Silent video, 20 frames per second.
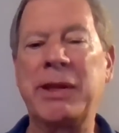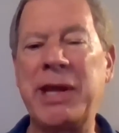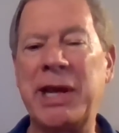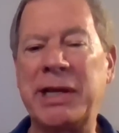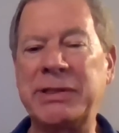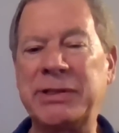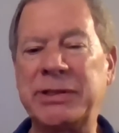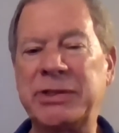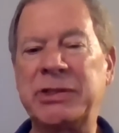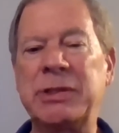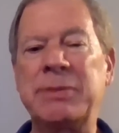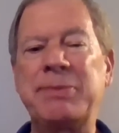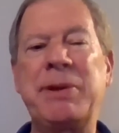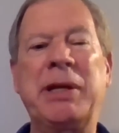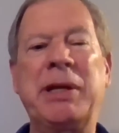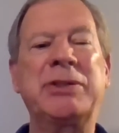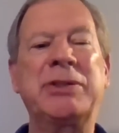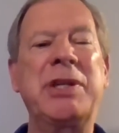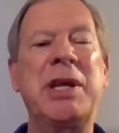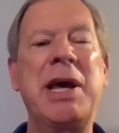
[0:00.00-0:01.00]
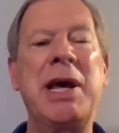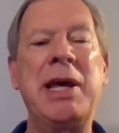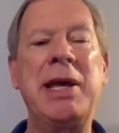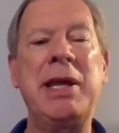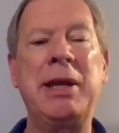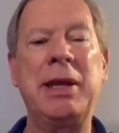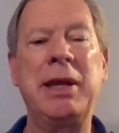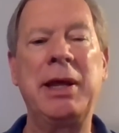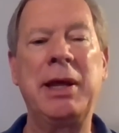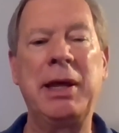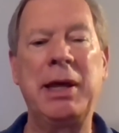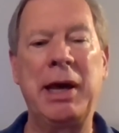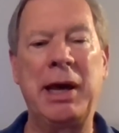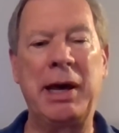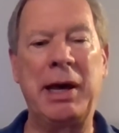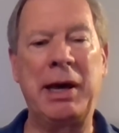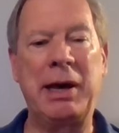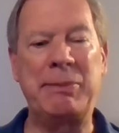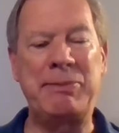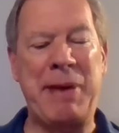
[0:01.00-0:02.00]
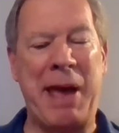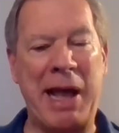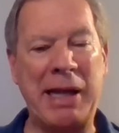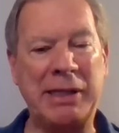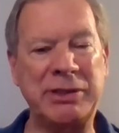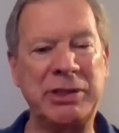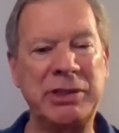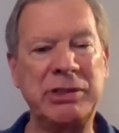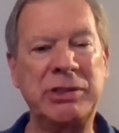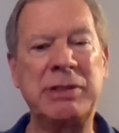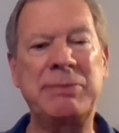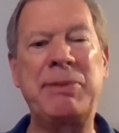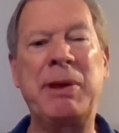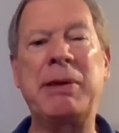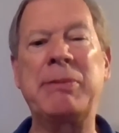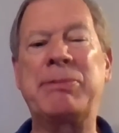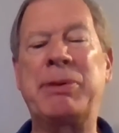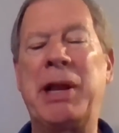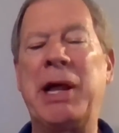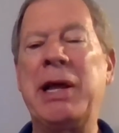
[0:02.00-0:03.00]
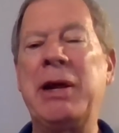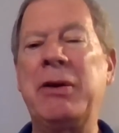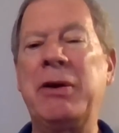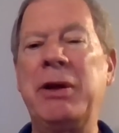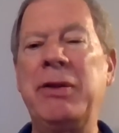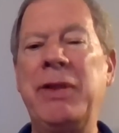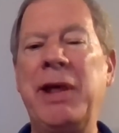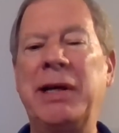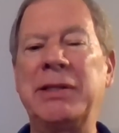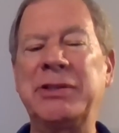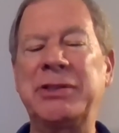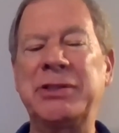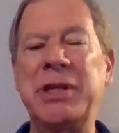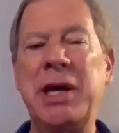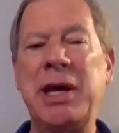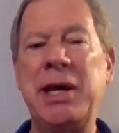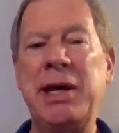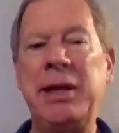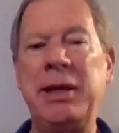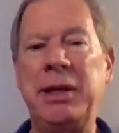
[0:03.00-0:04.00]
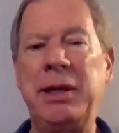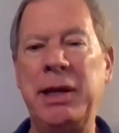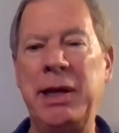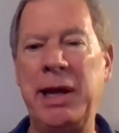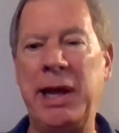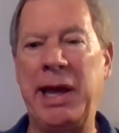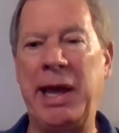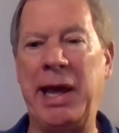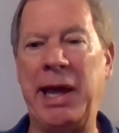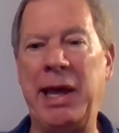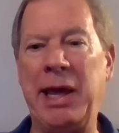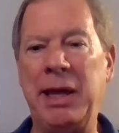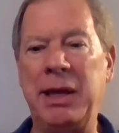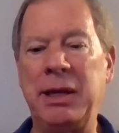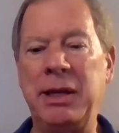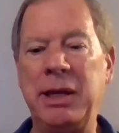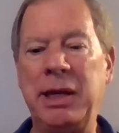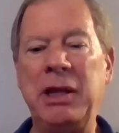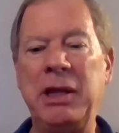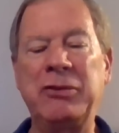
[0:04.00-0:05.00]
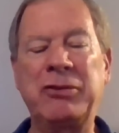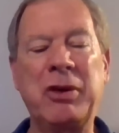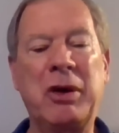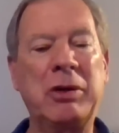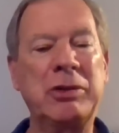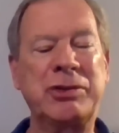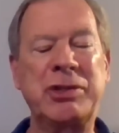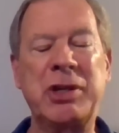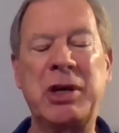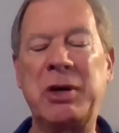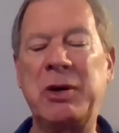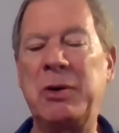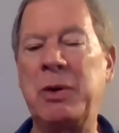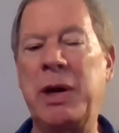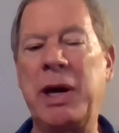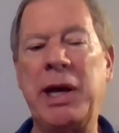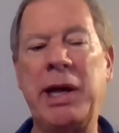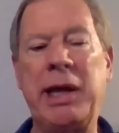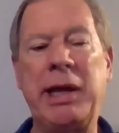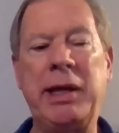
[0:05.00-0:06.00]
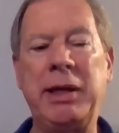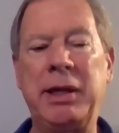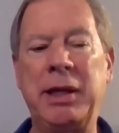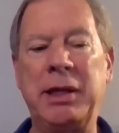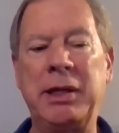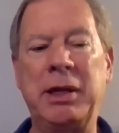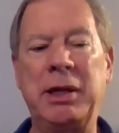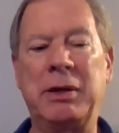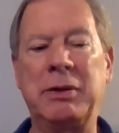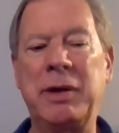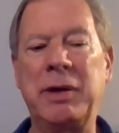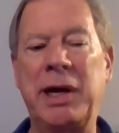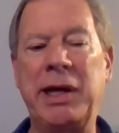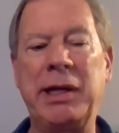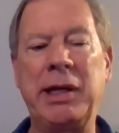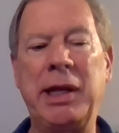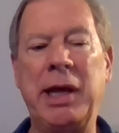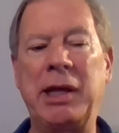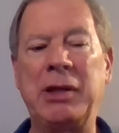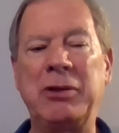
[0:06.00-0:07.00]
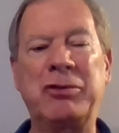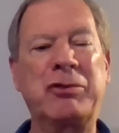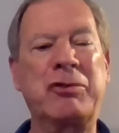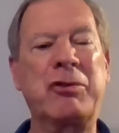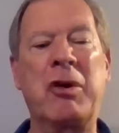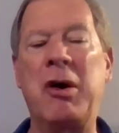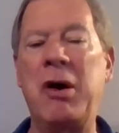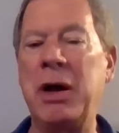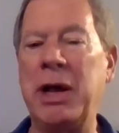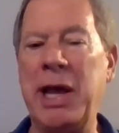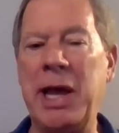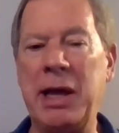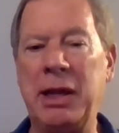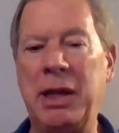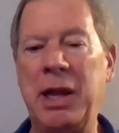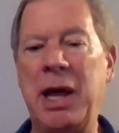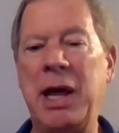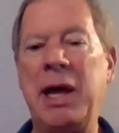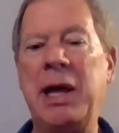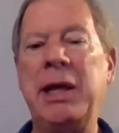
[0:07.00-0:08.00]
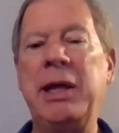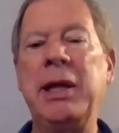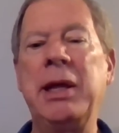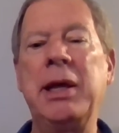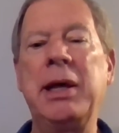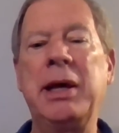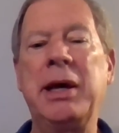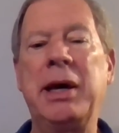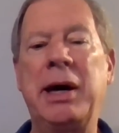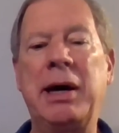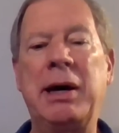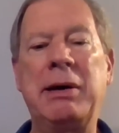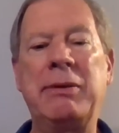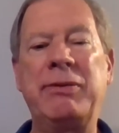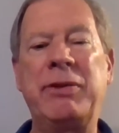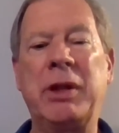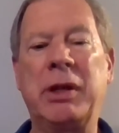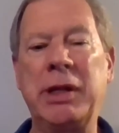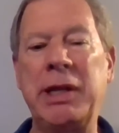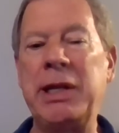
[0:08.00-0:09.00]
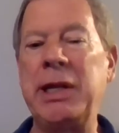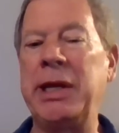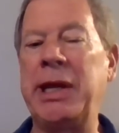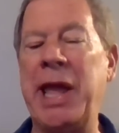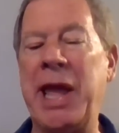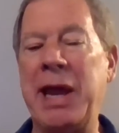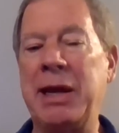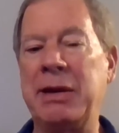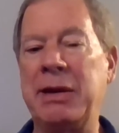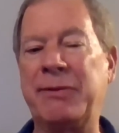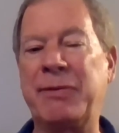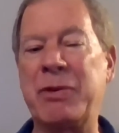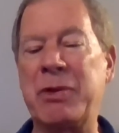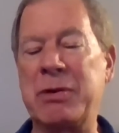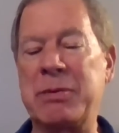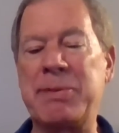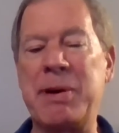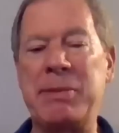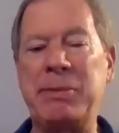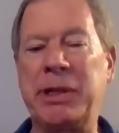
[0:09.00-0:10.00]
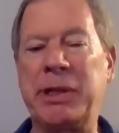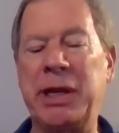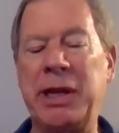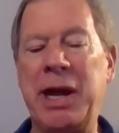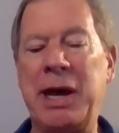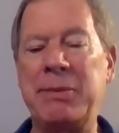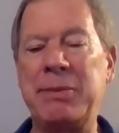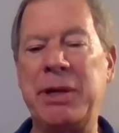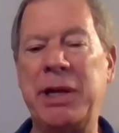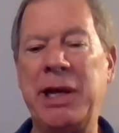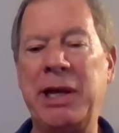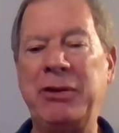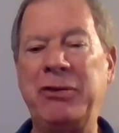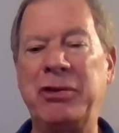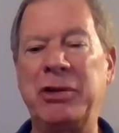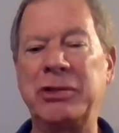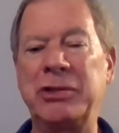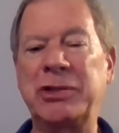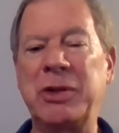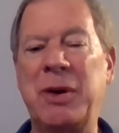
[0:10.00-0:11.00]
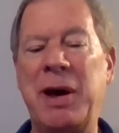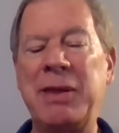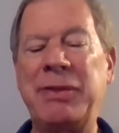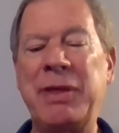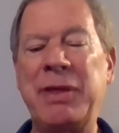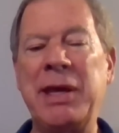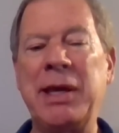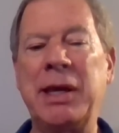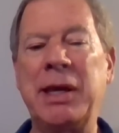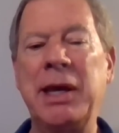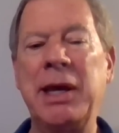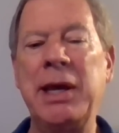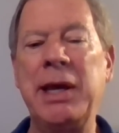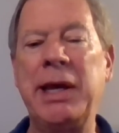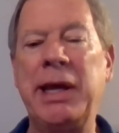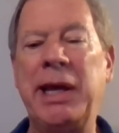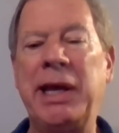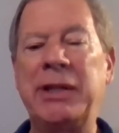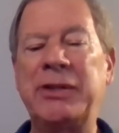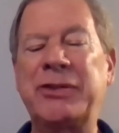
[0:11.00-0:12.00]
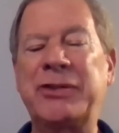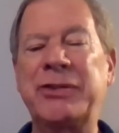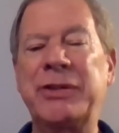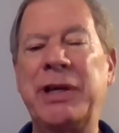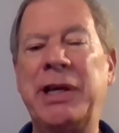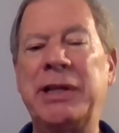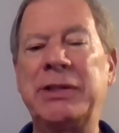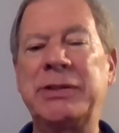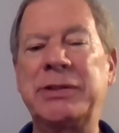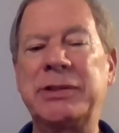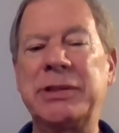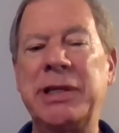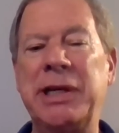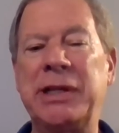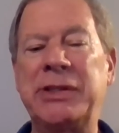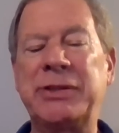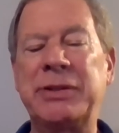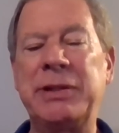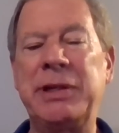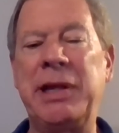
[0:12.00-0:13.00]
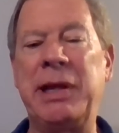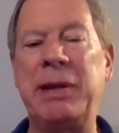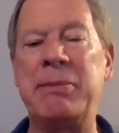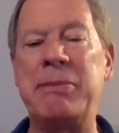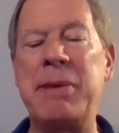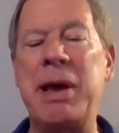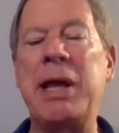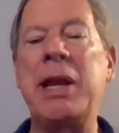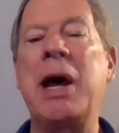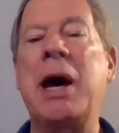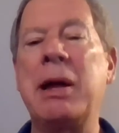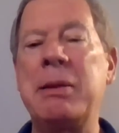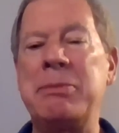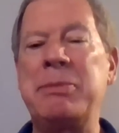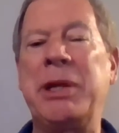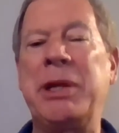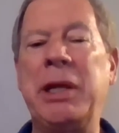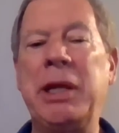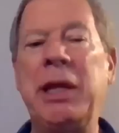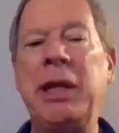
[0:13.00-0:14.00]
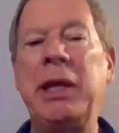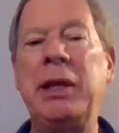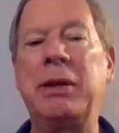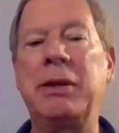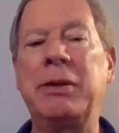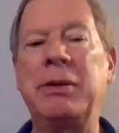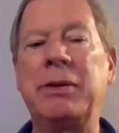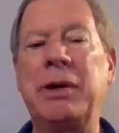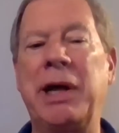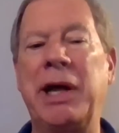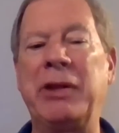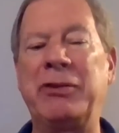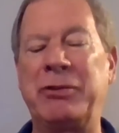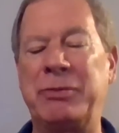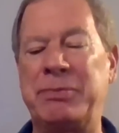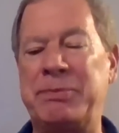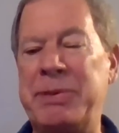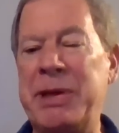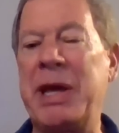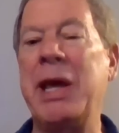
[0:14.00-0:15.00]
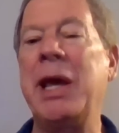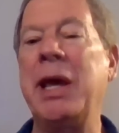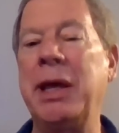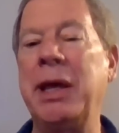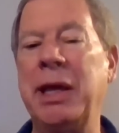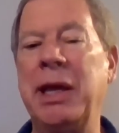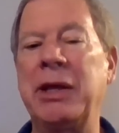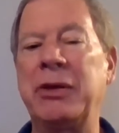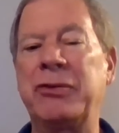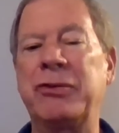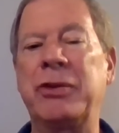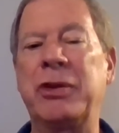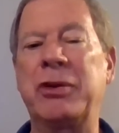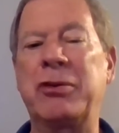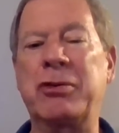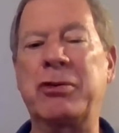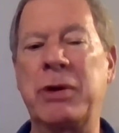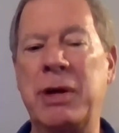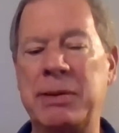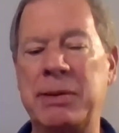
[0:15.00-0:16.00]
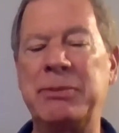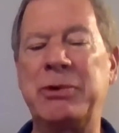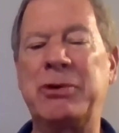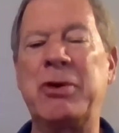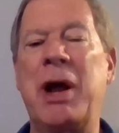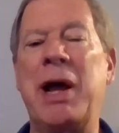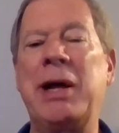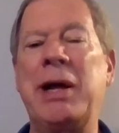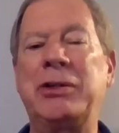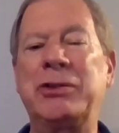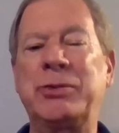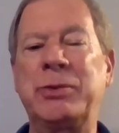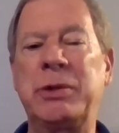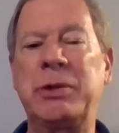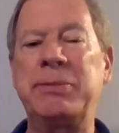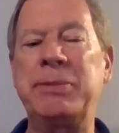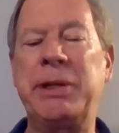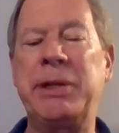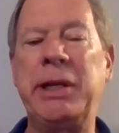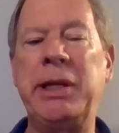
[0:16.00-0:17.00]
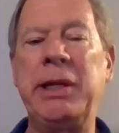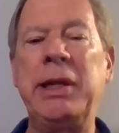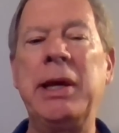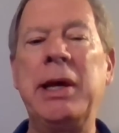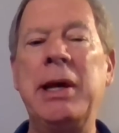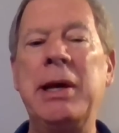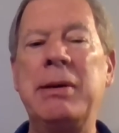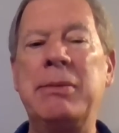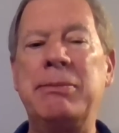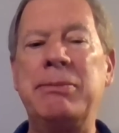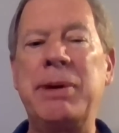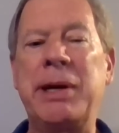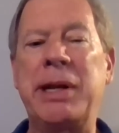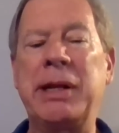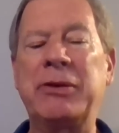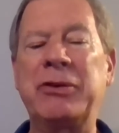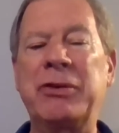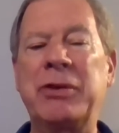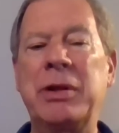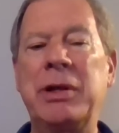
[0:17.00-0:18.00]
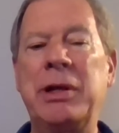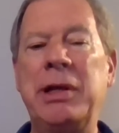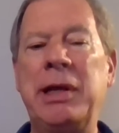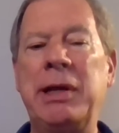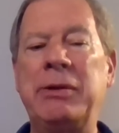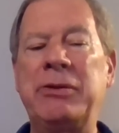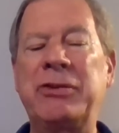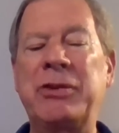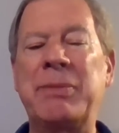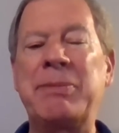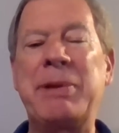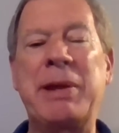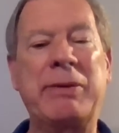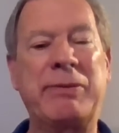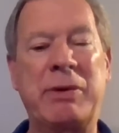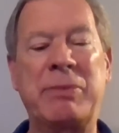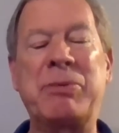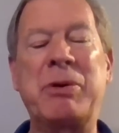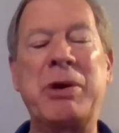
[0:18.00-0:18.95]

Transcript: Texas is a big state. Paxton is a big player in that state, and he's also a strong ally of the leading candidate for the Republican nomination. So I think it may not be as big as the Trump trials will be, but it's a bit of a